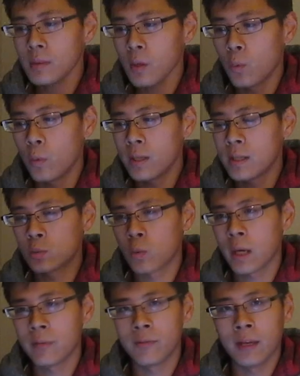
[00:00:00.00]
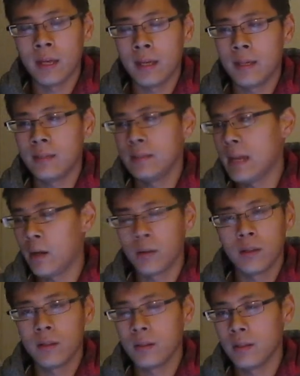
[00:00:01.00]
with his wife, and
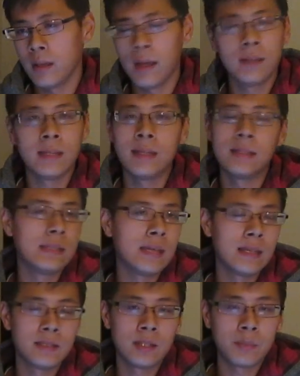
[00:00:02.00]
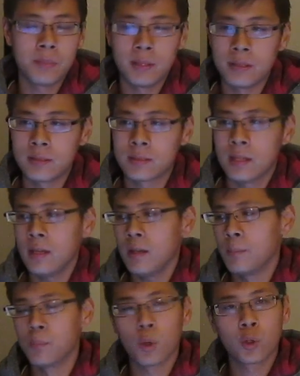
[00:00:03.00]
now and then he ended up in this
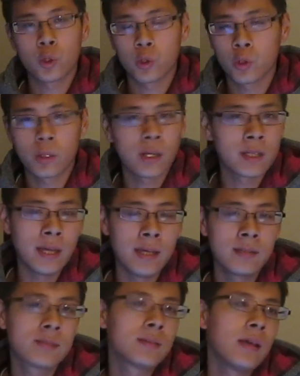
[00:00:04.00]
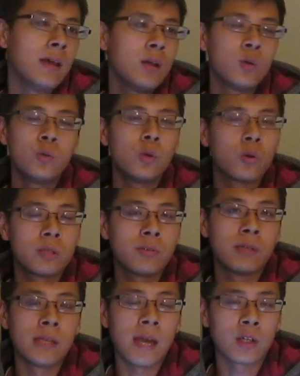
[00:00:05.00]
murder case. Who knows if
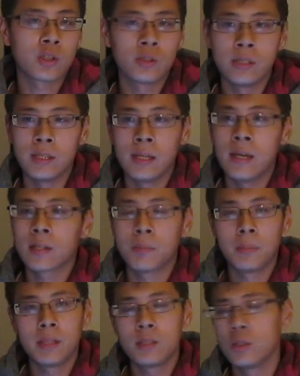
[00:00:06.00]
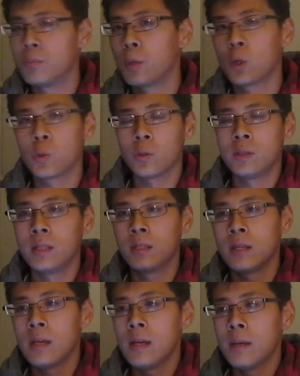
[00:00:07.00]
he actually committed a murder or
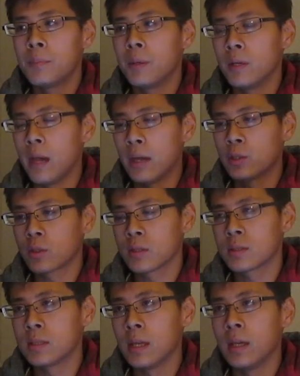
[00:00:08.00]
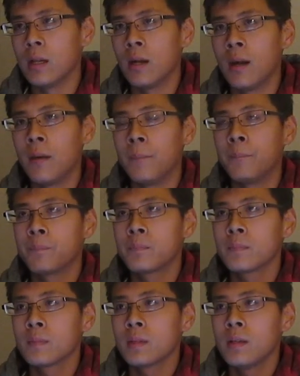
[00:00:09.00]
didn't? But as you can see, um,
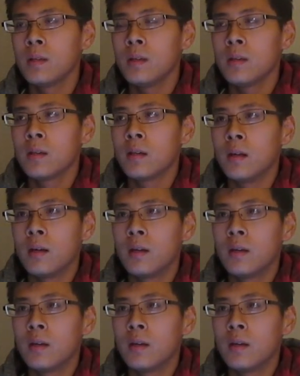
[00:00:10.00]
uh,